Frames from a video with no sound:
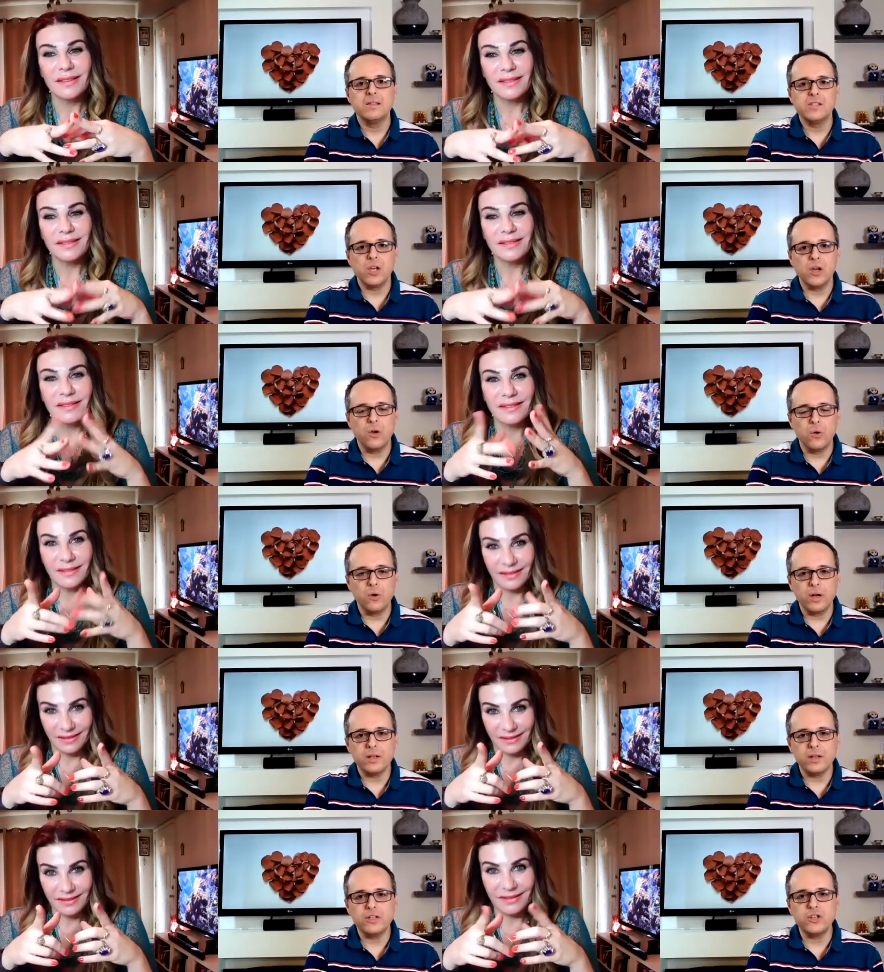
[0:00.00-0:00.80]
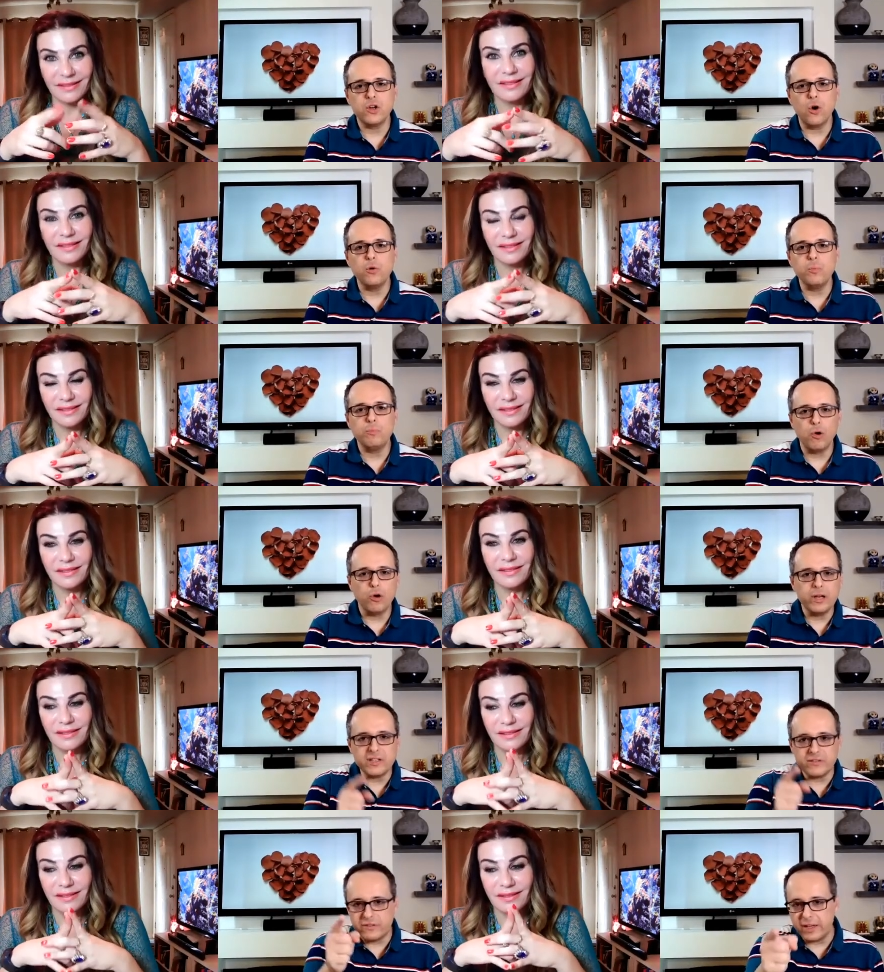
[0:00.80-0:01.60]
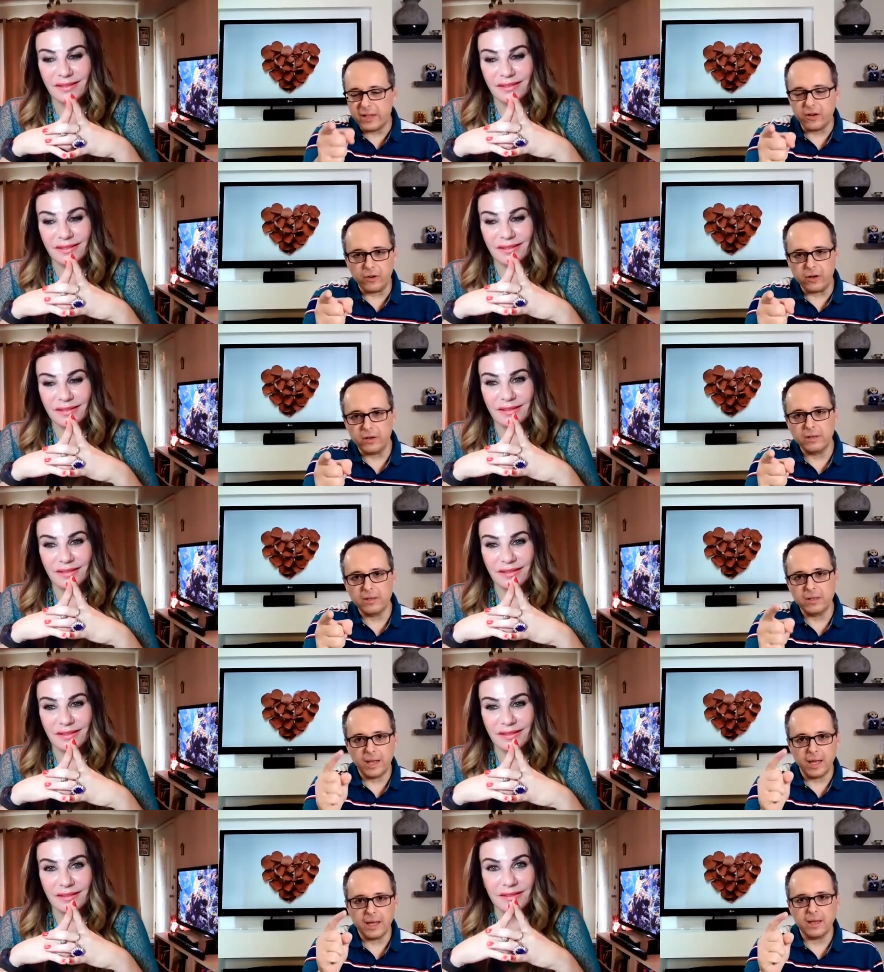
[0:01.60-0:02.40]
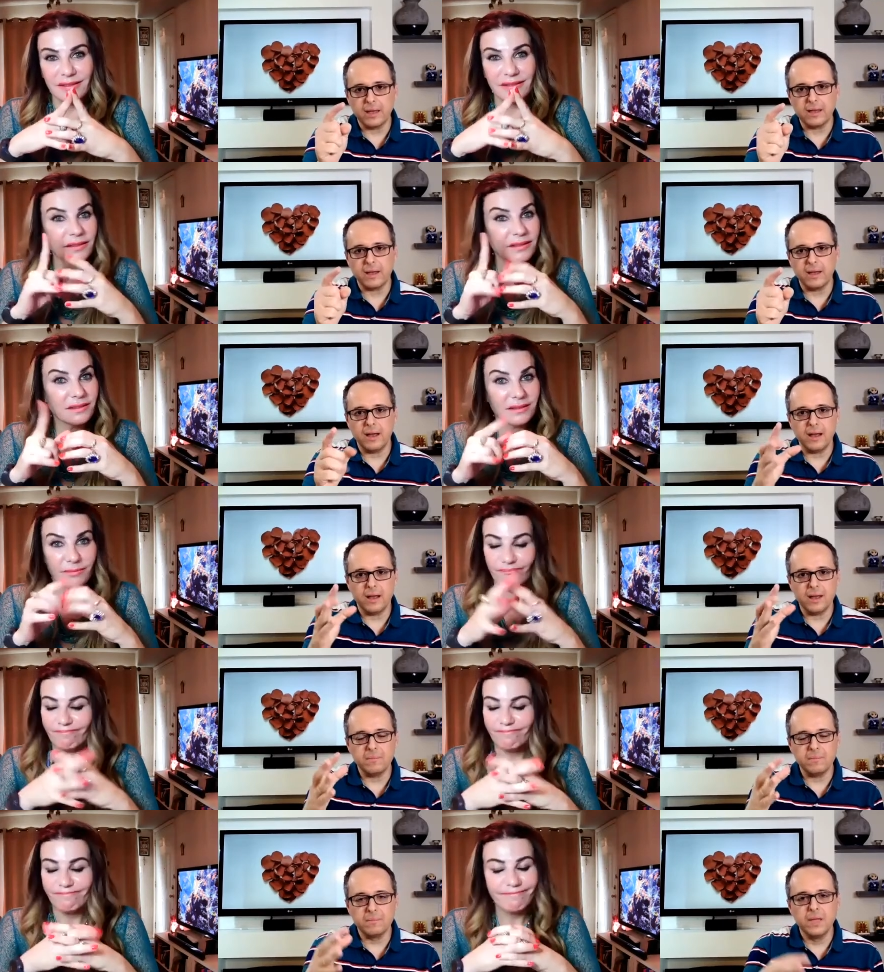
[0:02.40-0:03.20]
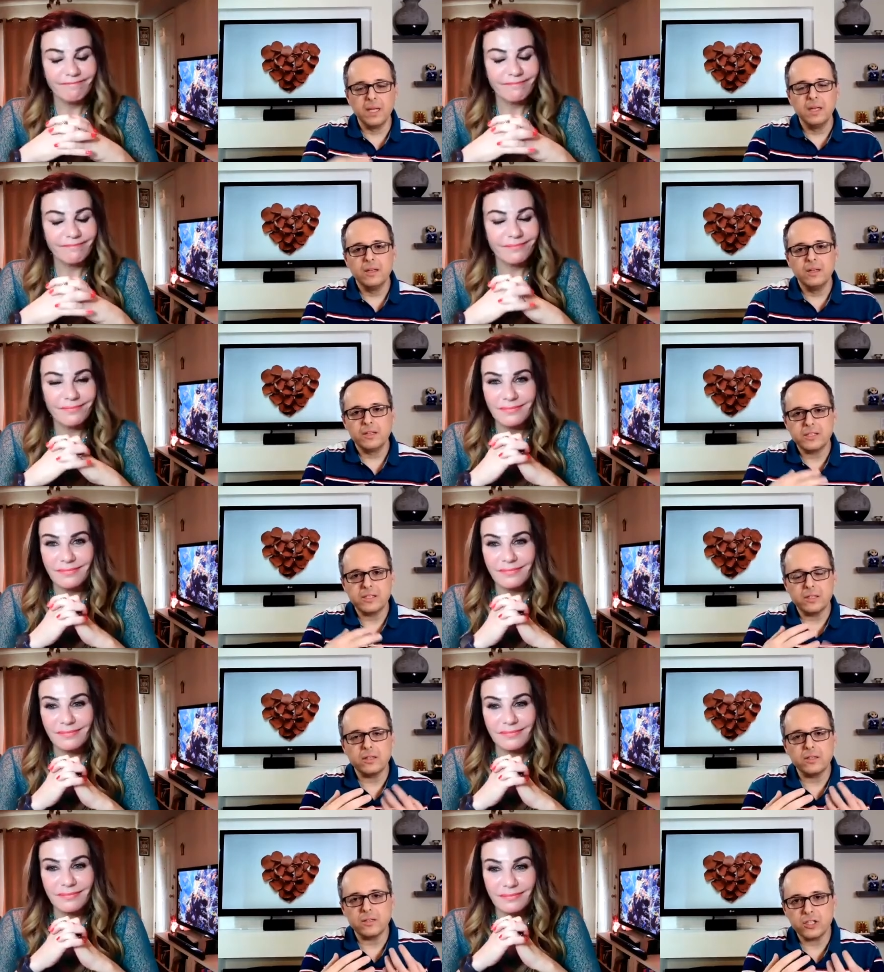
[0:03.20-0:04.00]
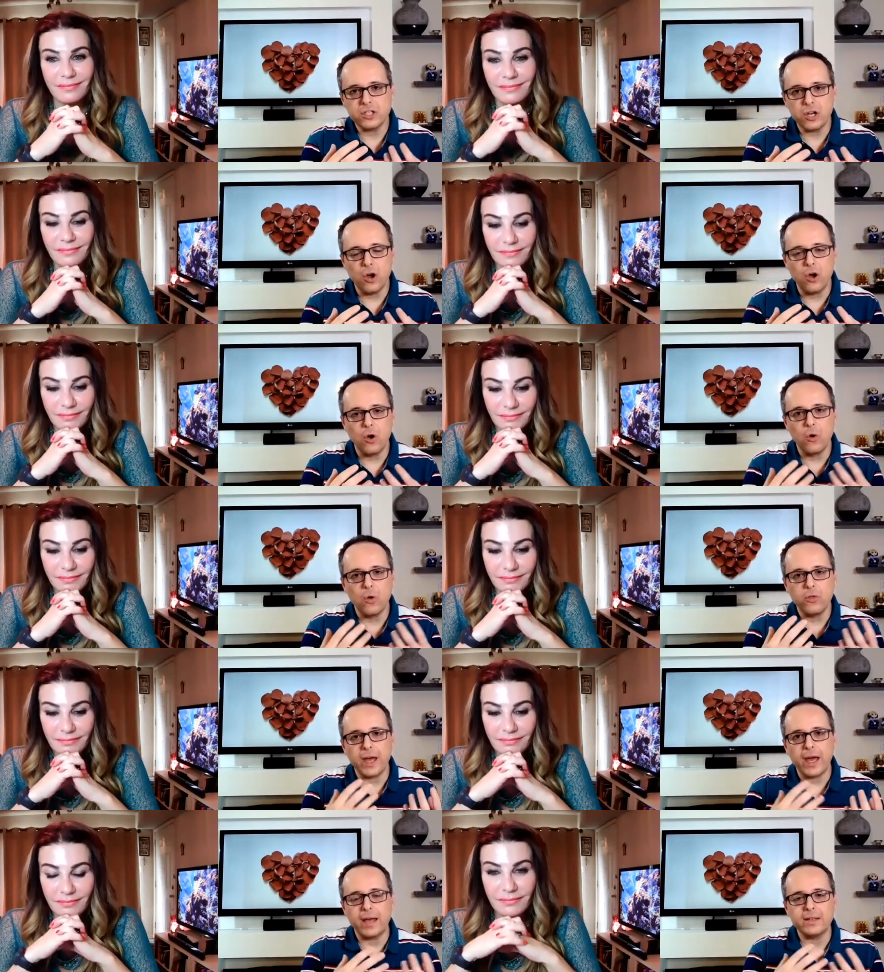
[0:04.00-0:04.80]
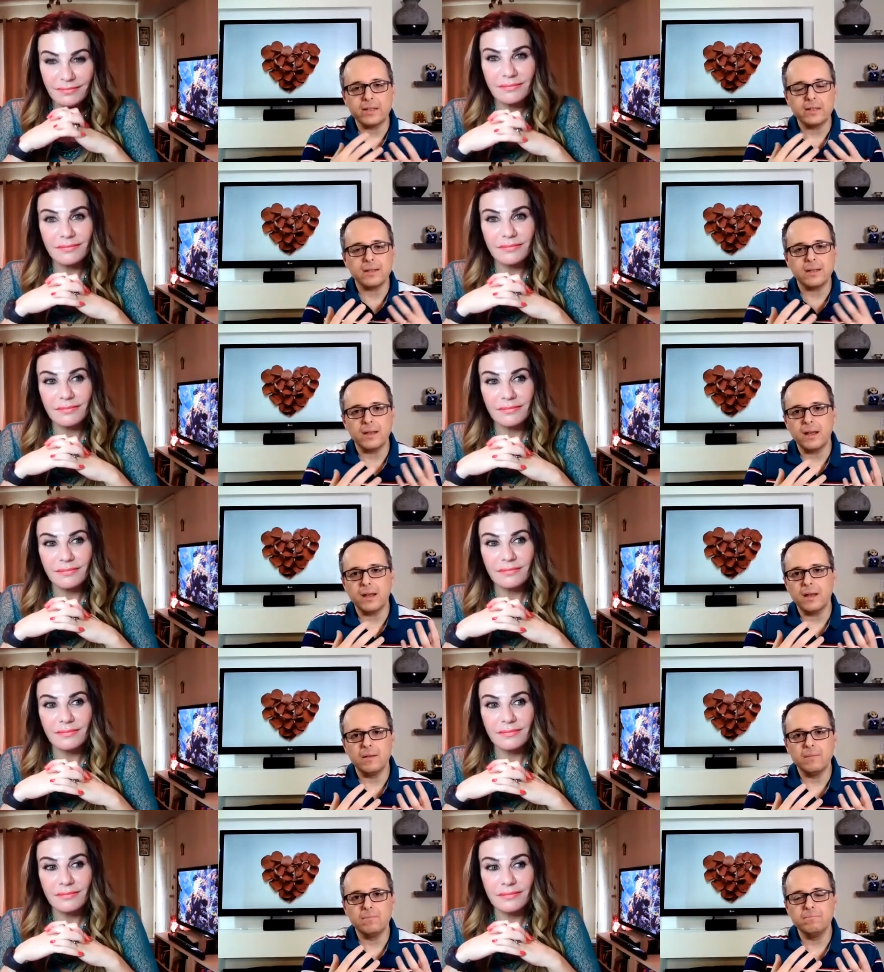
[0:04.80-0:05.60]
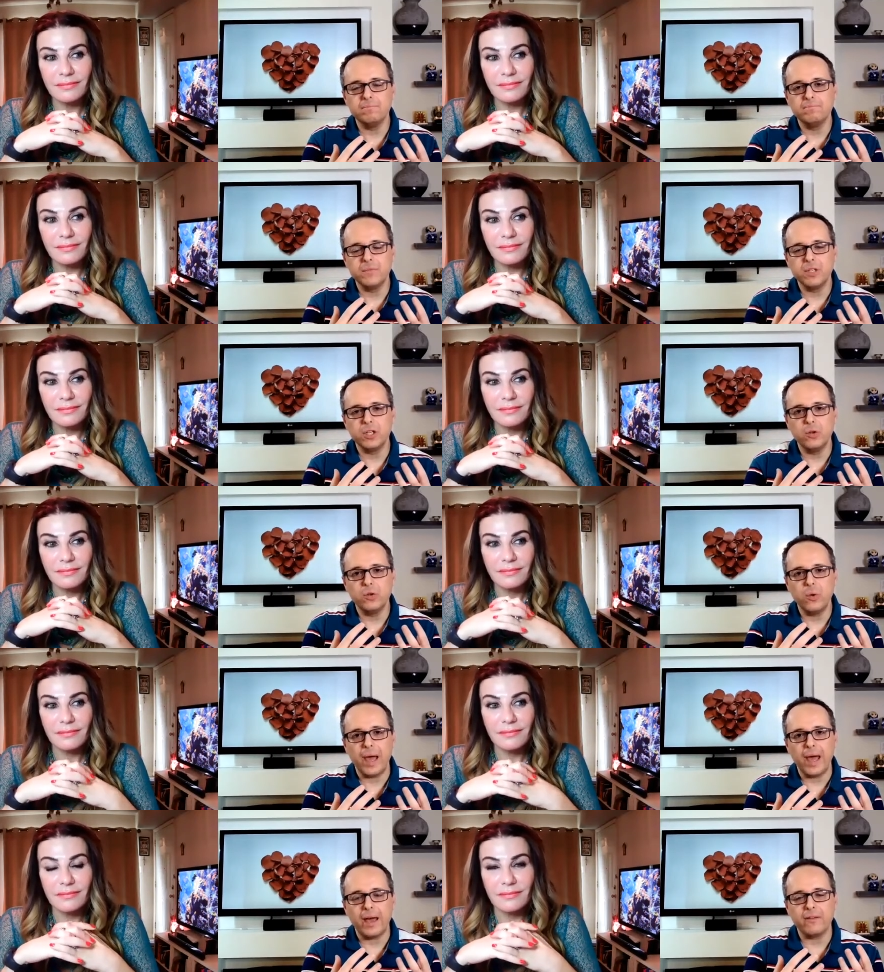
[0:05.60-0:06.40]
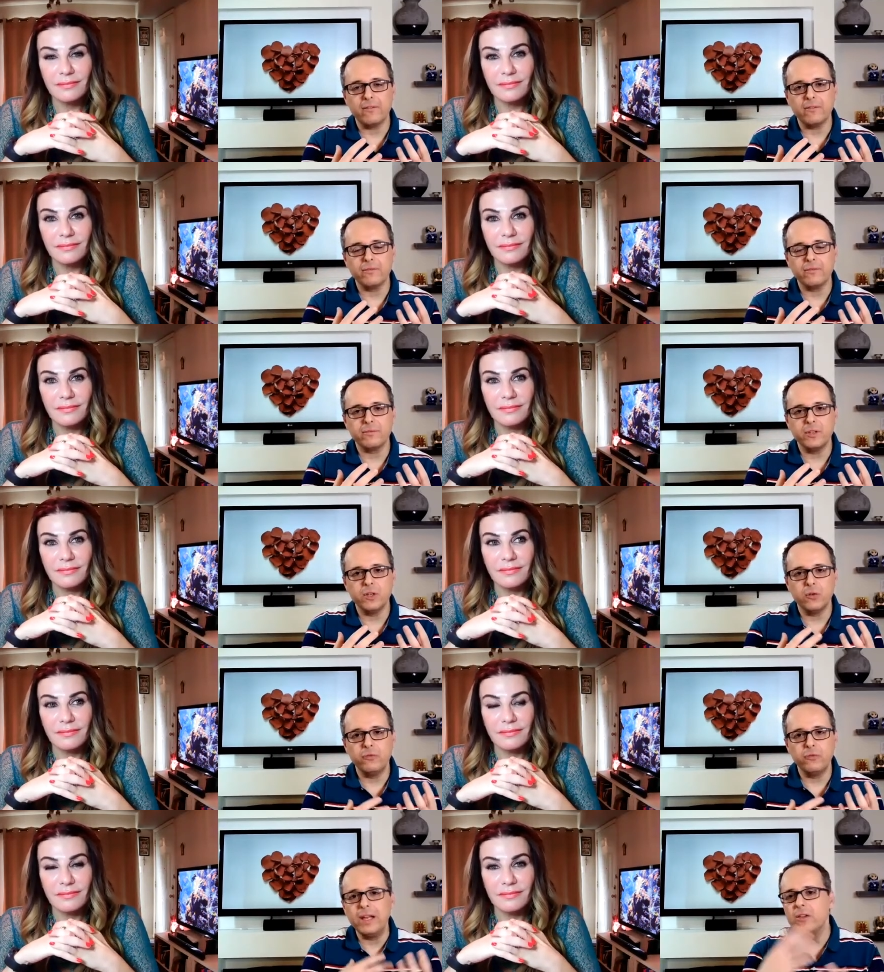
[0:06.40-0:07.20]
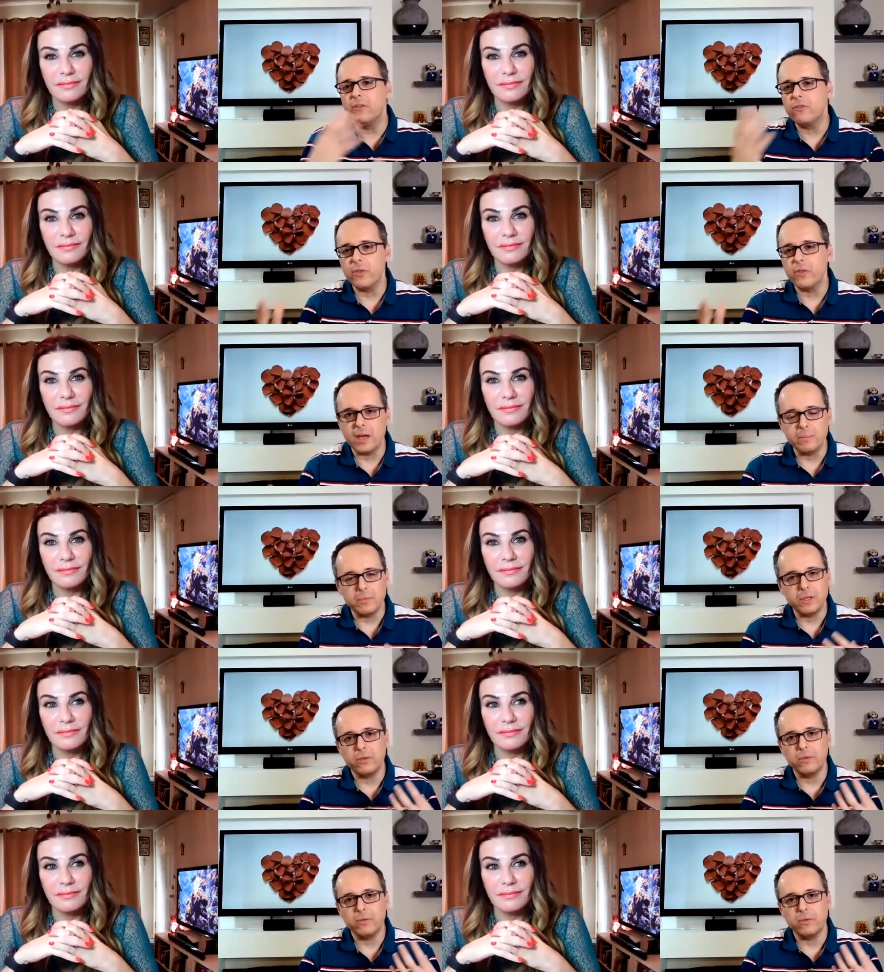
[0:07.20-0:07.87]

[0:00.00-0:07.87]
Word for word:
Speaker 1: So uh, don't point a finger, like um, so that um, you have you feel for them.